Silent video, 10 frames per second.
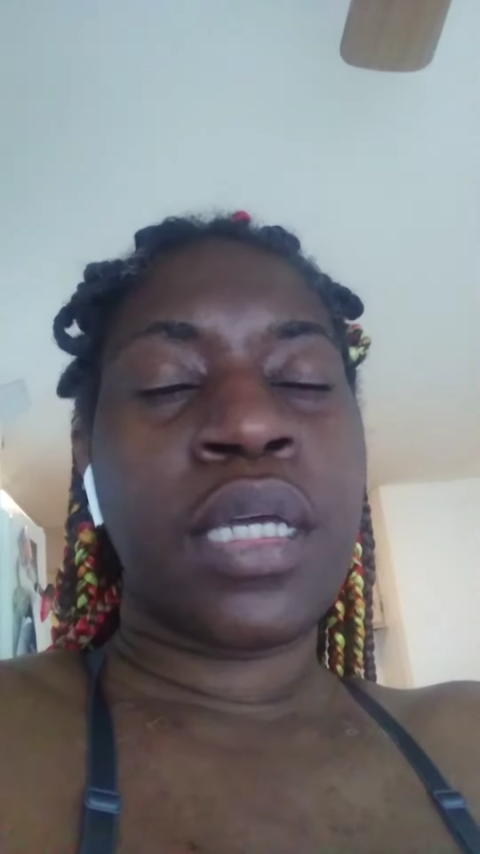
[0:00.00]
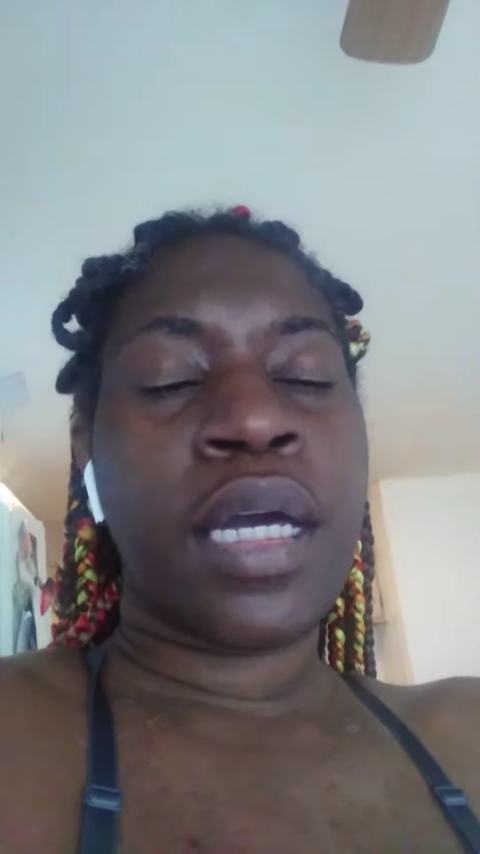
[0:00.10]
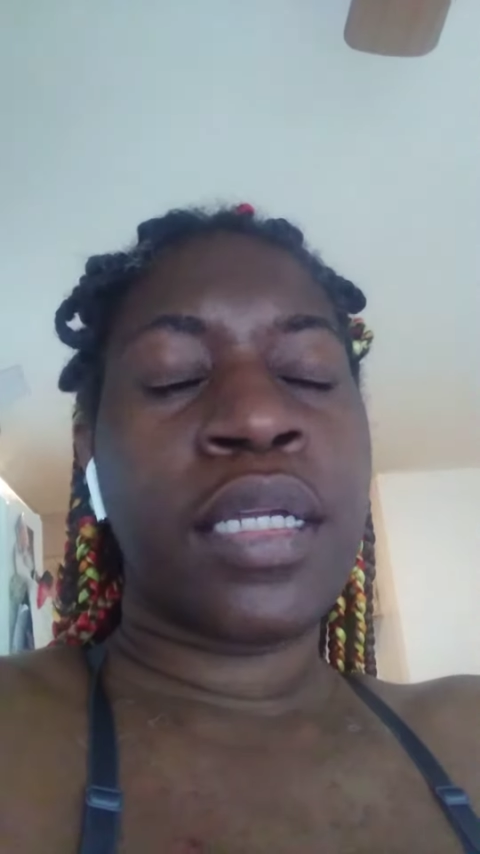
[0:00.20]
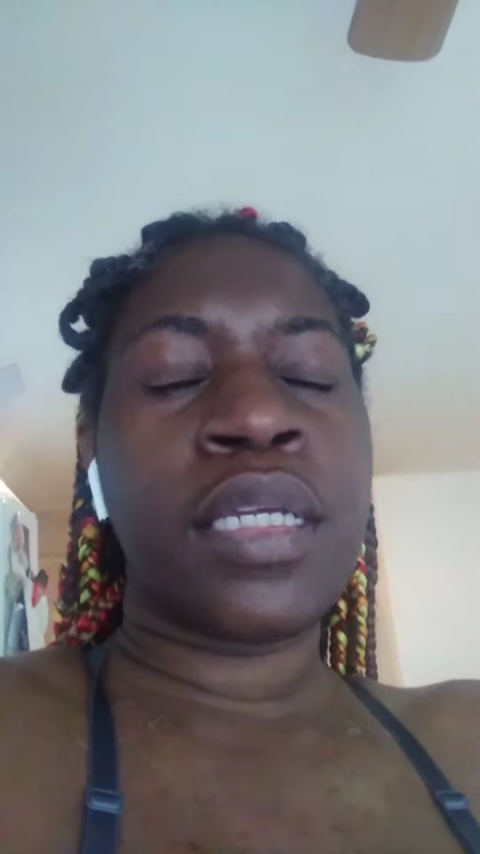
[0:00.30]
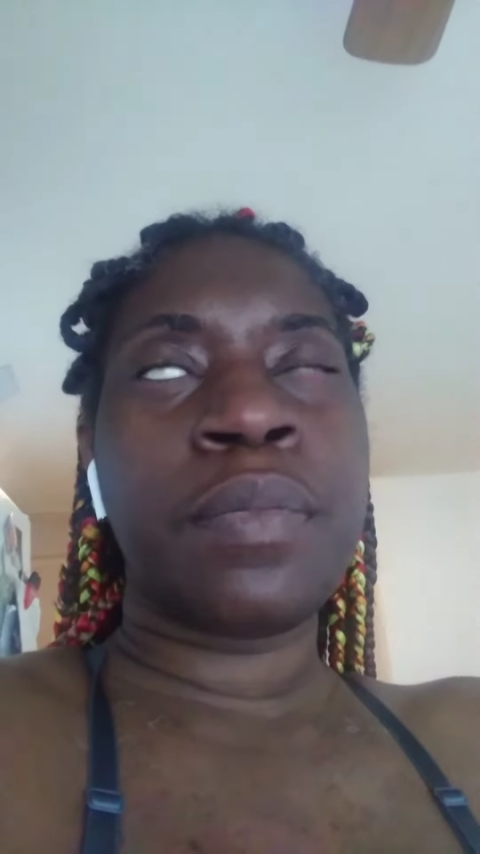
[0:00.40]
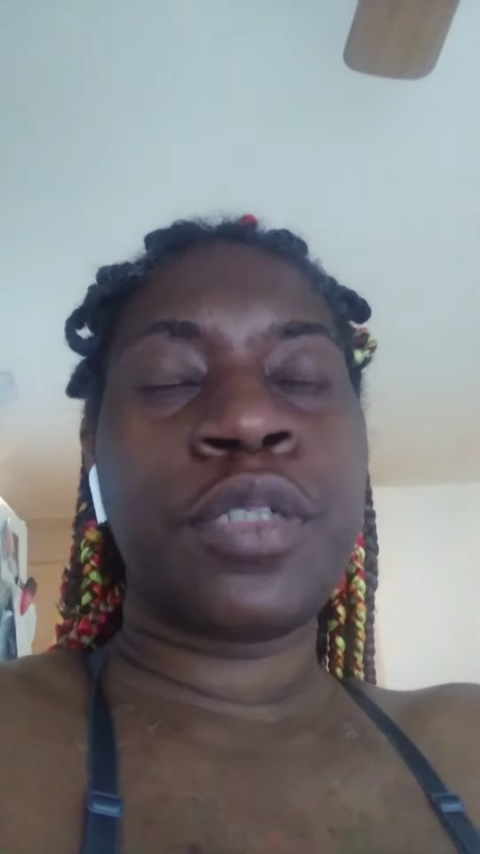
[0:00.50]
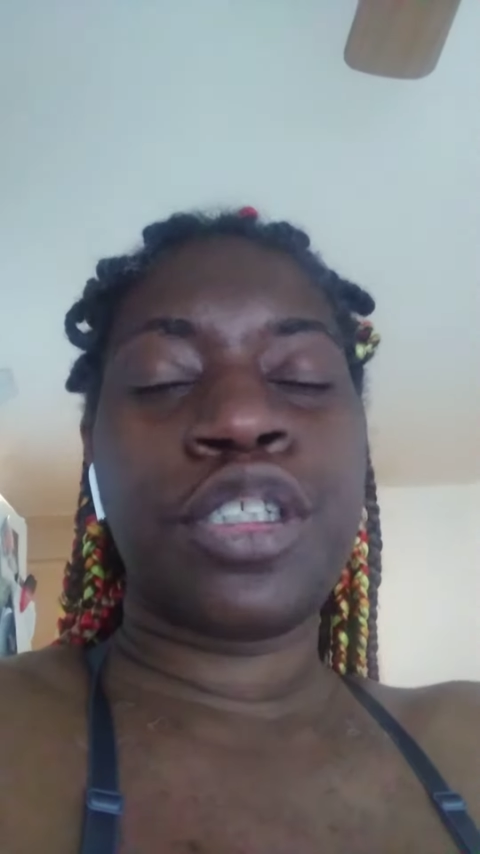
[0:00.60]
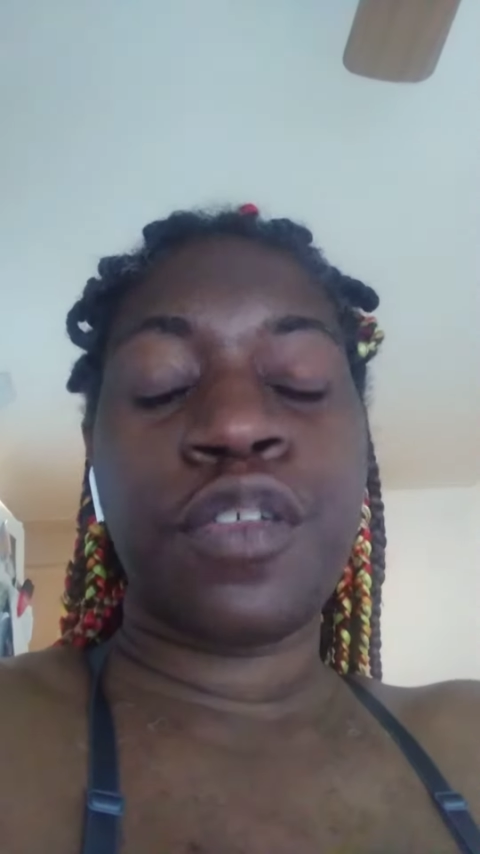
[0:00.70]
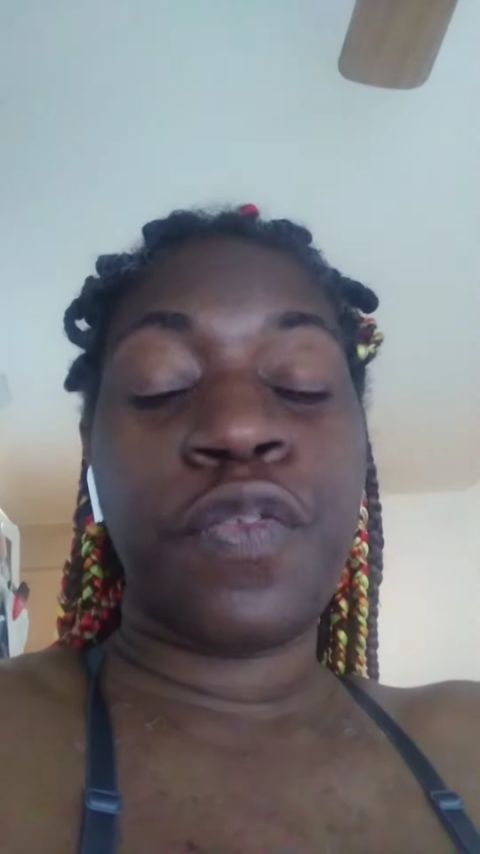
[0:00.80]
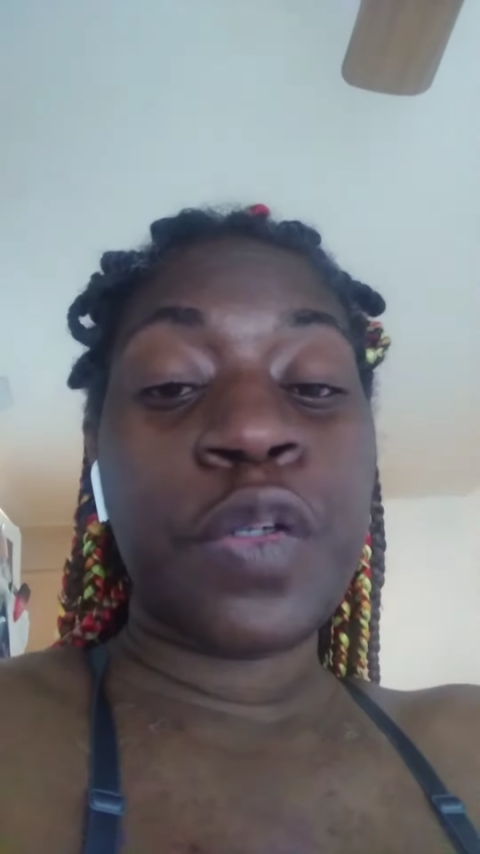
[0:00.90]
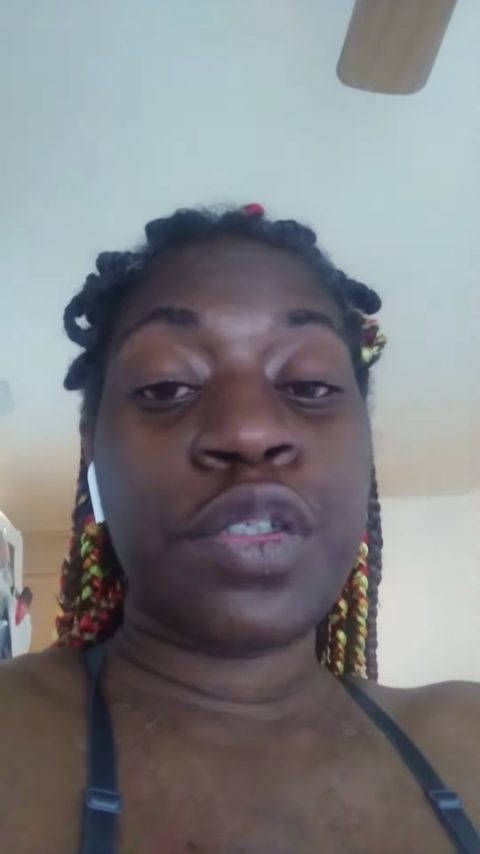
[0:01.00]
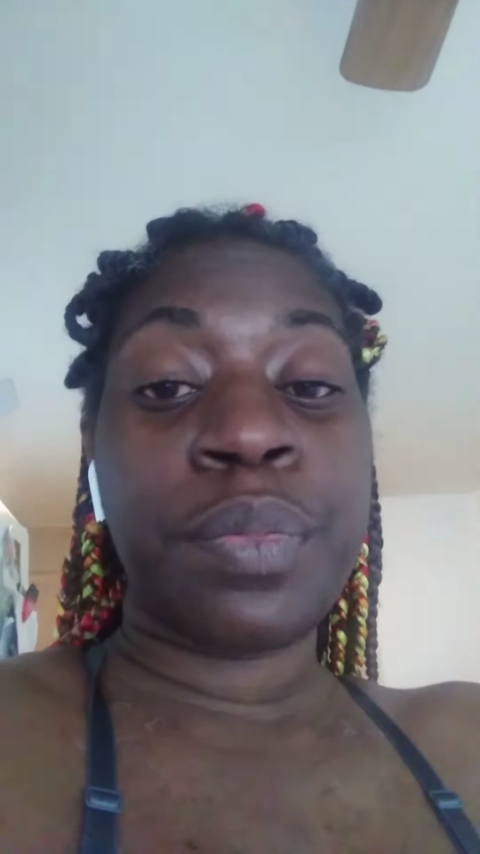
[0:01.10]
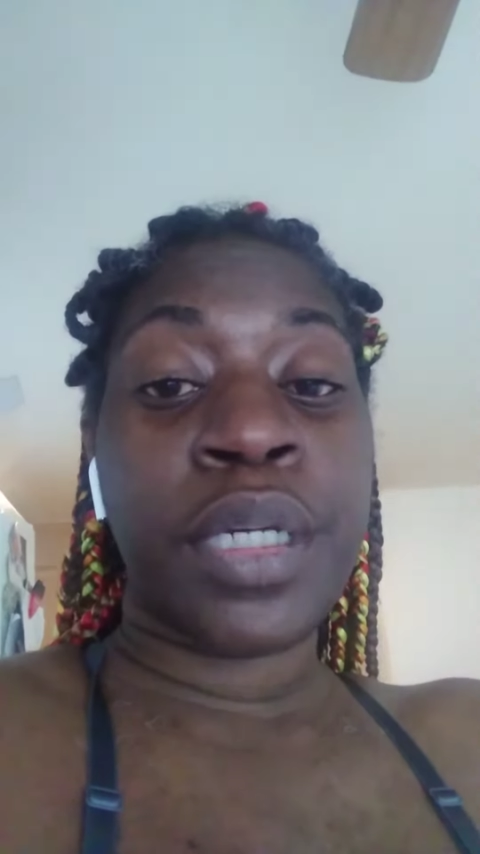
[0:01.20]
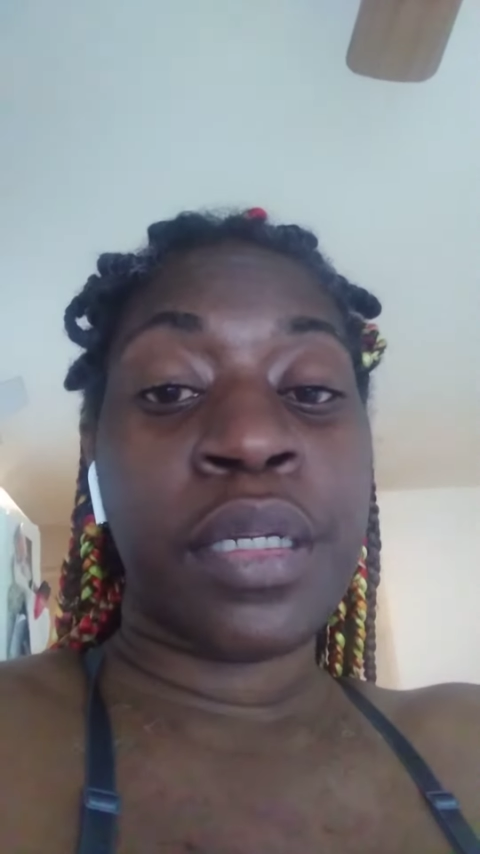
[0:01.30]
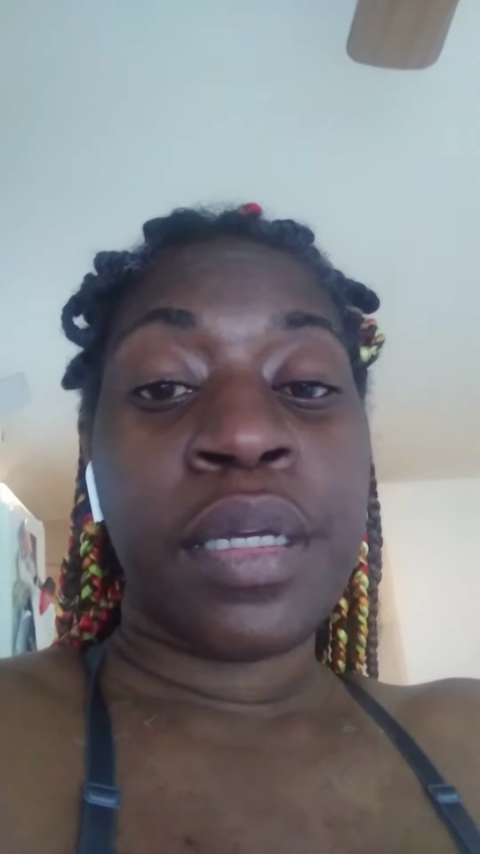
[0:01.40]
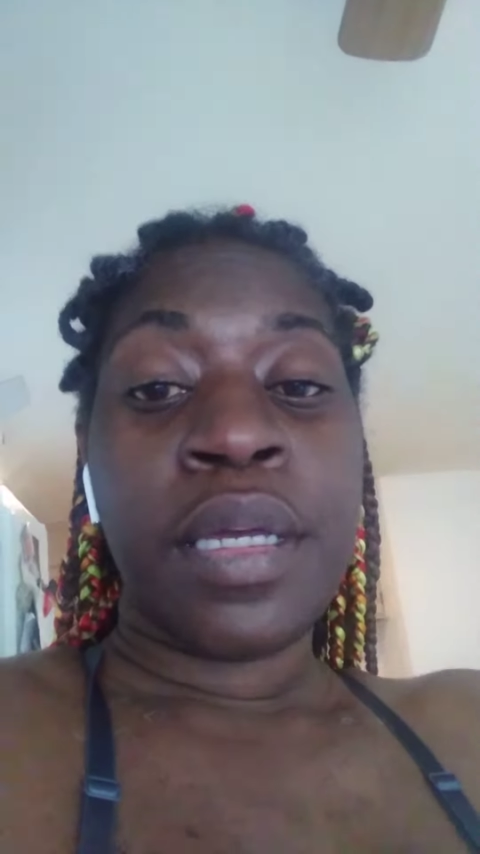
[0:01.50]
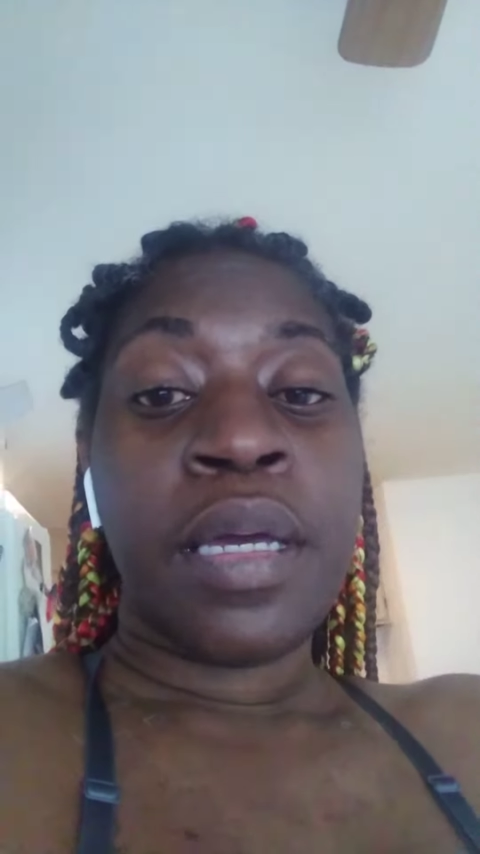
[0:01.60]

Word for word: I didn't push the first button,